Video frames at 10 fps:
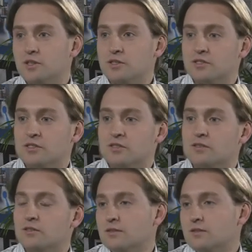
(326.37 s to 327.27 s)
There's there's
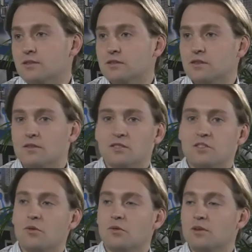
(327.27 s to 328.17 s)
there's
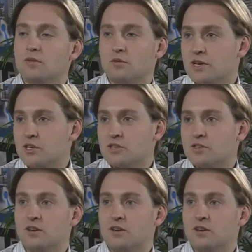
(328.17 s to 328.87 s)
no information.